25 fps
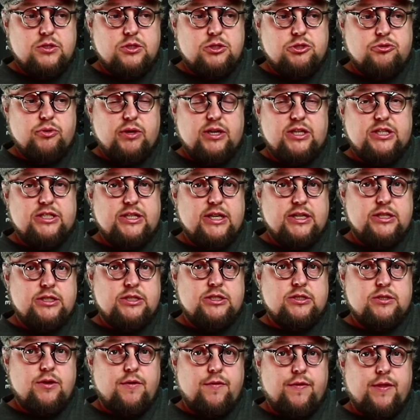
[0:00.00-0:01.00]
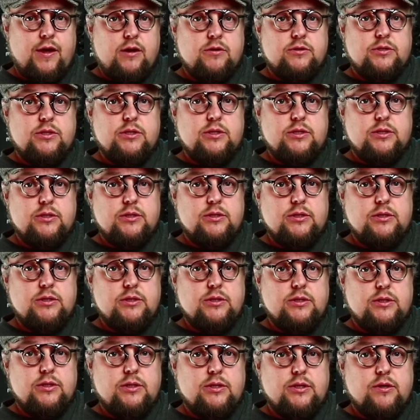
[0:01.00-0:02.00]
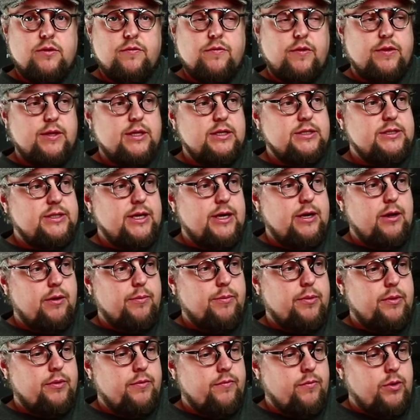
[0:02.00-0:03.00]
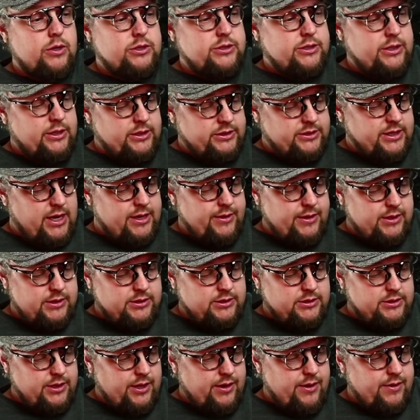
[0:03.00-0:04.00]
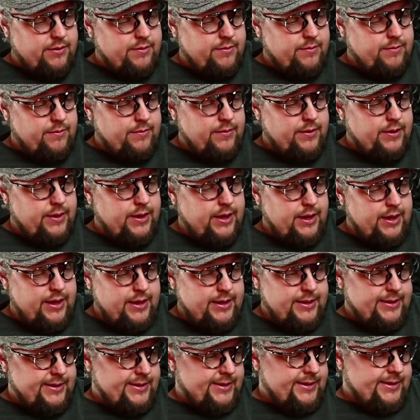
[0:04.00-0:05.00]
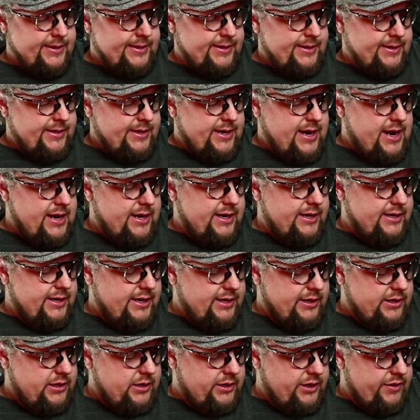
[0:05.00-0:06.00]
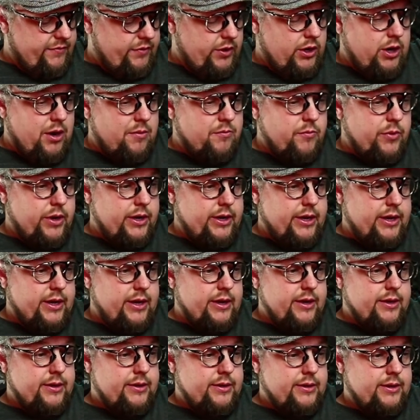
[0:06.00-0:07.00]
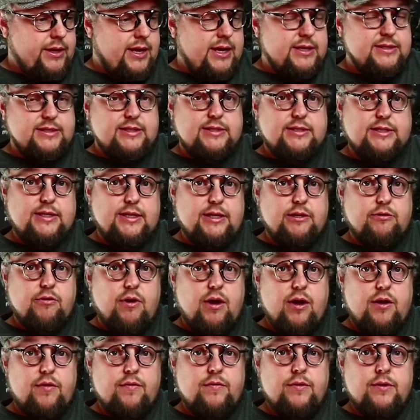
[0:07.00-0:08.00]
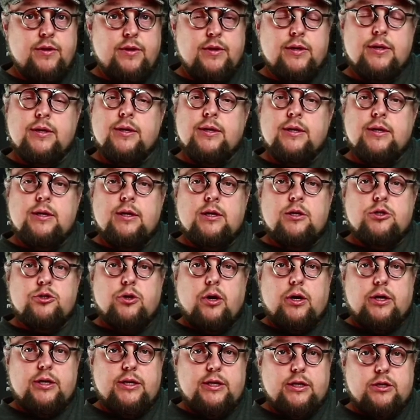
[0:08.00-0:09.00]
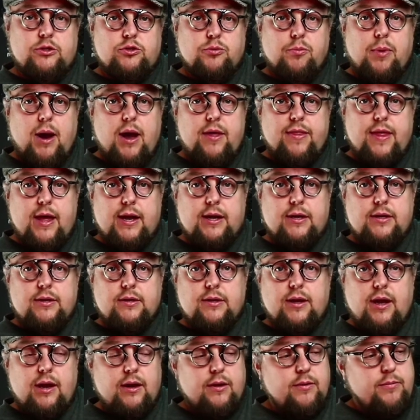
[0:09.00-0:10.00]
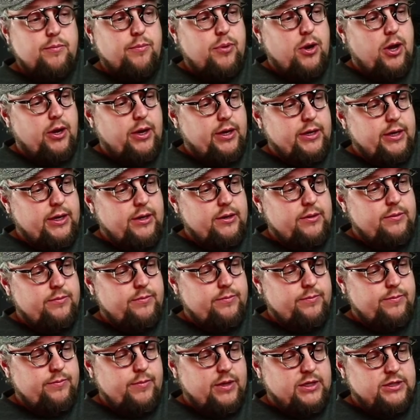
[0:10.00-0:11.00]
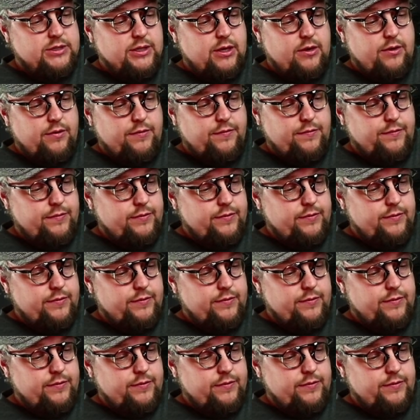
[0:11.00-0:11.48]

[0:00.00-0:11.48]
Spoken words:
26,000 for this setup, what's inside this here. And it did not even come with a SSD drive, so I needed to buy that and plug it in myself.